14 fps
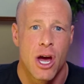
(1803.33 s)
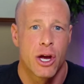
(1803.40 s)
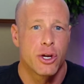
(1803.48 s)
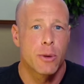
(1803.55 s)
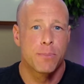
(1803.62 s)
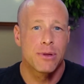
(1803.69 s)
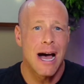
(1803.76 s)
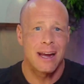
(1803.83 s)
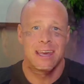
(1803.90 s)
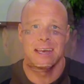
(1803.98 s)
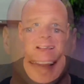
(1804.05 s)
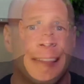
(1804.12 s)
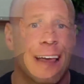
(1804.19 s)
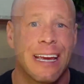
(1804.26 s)
You're
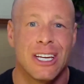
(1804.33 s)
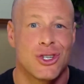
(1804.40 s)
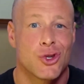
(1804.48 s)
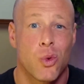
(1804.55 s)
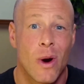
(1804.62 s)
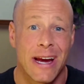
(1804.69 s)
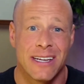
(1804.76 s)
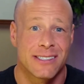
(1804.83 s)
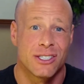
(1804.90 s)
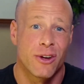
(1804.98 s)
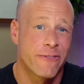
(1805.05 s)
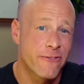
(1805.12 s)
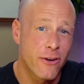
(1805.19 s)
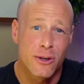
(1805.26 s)
blocking light twice. You're
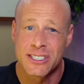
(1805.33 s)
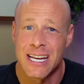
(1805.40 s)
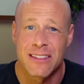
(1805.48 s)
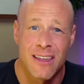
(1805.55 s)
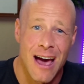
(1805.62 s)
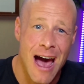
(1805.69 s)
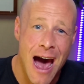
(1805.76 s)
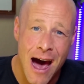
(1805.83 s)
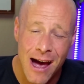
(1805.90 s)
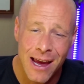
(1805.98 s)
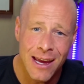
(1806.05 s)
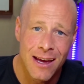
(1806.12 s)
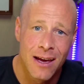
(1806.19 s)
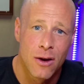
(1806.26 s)
first at the
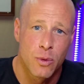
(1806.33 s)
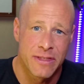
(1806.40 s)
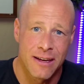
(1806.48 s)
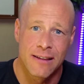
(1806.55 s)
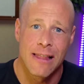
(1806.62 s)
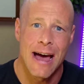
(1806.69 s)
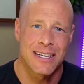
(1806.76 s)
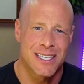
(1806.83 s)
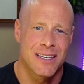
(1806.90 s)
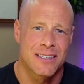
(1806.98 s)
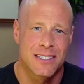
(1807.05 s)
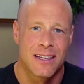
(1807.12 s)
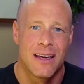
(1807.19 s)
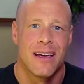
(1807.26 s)
eye with the
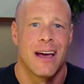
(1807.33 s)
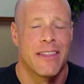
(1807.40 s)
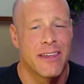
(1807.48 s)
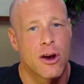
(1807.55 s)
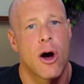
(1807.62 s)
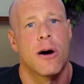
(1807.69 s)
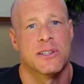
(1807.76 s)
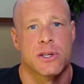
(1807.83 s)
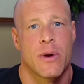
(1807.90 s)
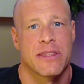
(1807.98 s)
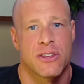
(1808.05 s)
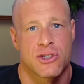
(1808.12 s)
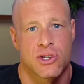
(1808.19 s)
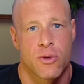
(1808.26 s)
glasses and then also at
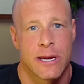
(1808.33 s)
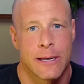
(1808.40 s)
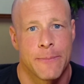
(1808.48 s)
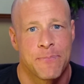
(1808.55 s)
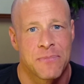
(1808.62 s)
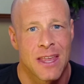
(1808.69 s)
the screen.